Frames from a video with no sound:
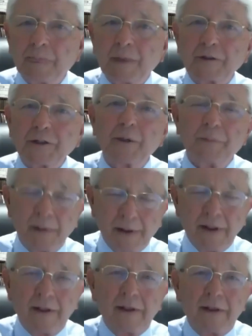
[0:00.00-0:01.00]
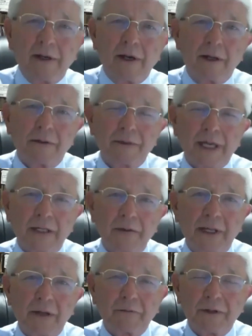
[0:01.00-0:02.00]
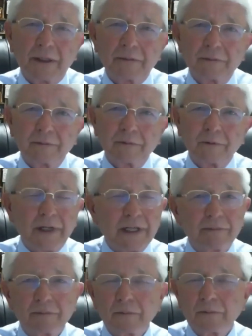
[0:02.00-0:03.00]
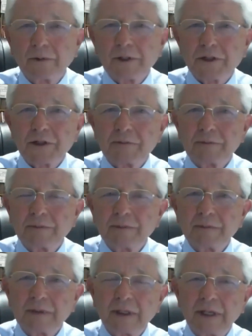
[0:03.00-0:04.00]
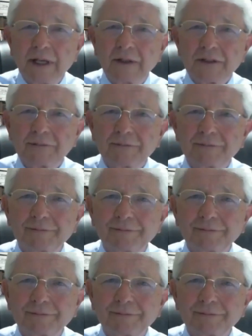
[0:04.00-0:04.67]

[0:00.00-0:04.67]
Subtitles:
So thank you again for that great question, Allison.